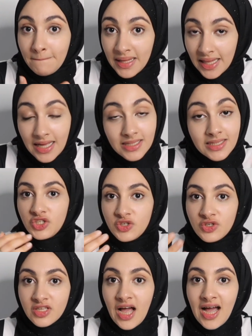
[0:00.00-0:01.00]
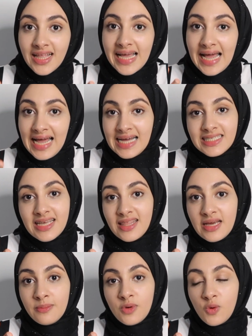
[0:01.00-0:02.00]
place. Do not ask
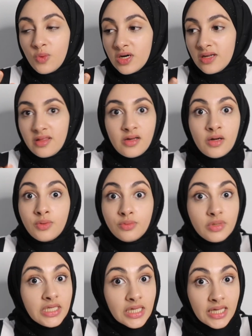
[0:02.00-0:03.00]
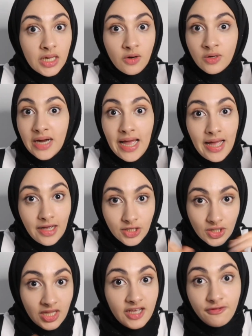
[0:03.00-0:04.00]
them where they are really or
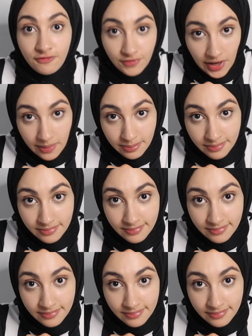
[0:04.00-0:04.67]
actually from.